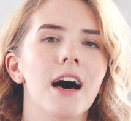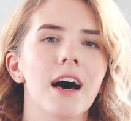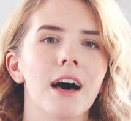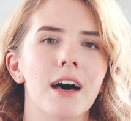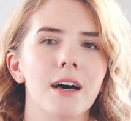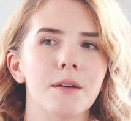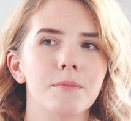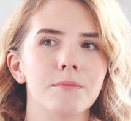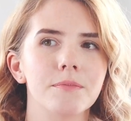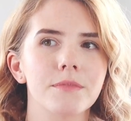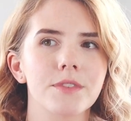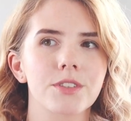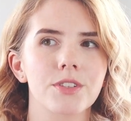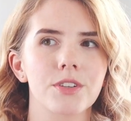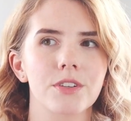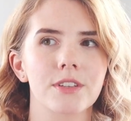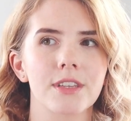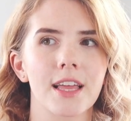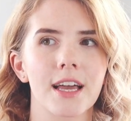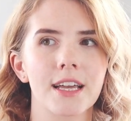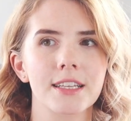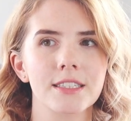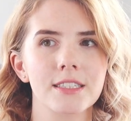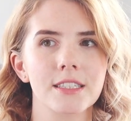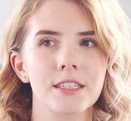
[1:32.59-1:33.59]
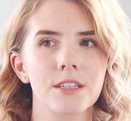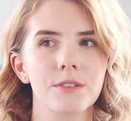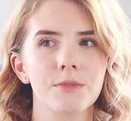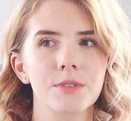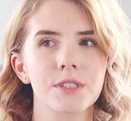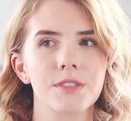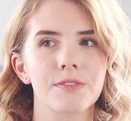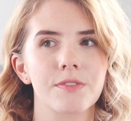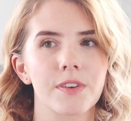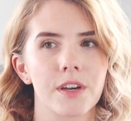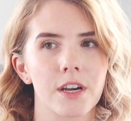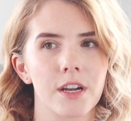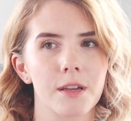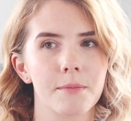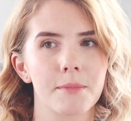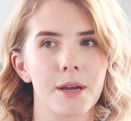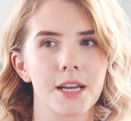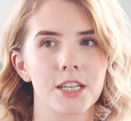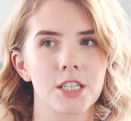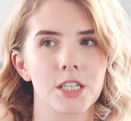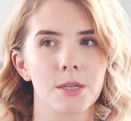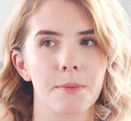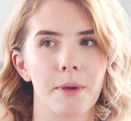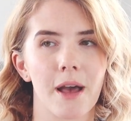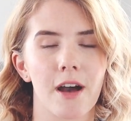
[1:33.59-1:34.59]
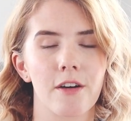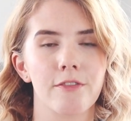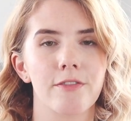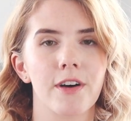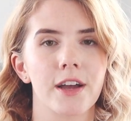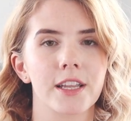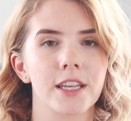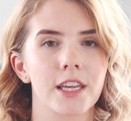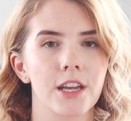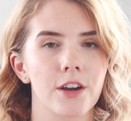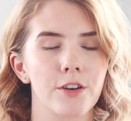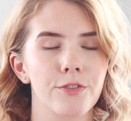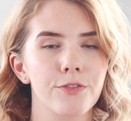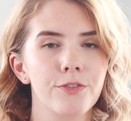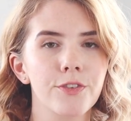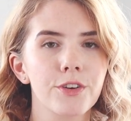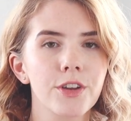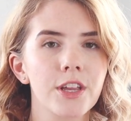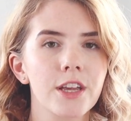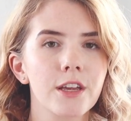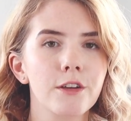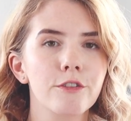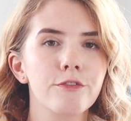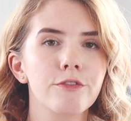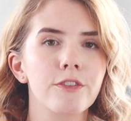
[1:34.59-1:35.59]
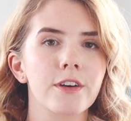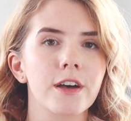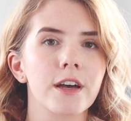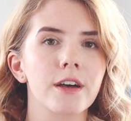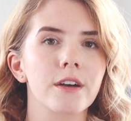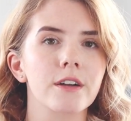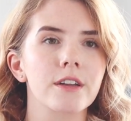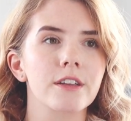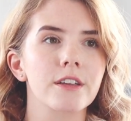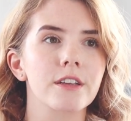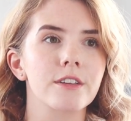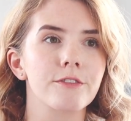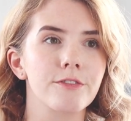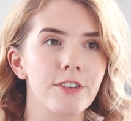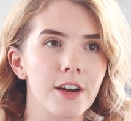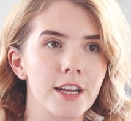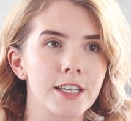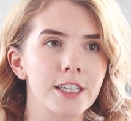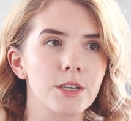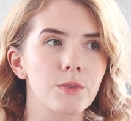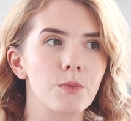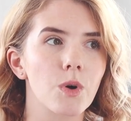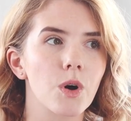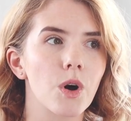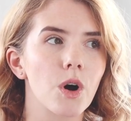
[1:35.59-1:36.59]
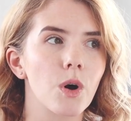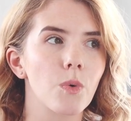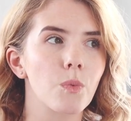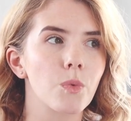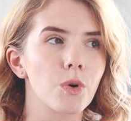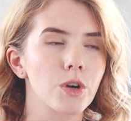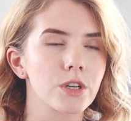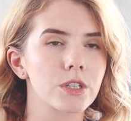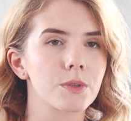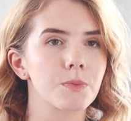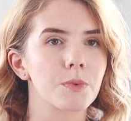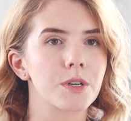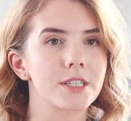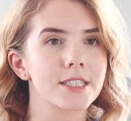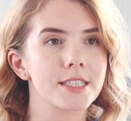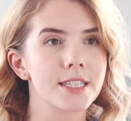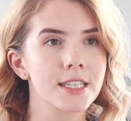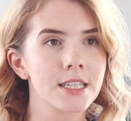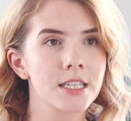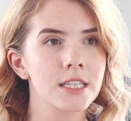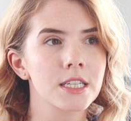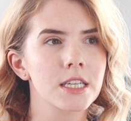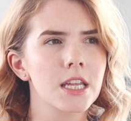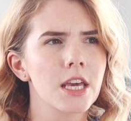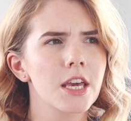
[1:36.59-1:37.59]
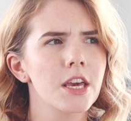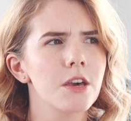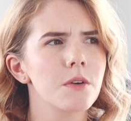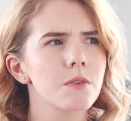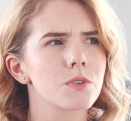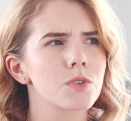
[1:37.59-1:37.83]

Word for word: Um, so last year was very much about finding our footing, find, finding what worked and what didn't.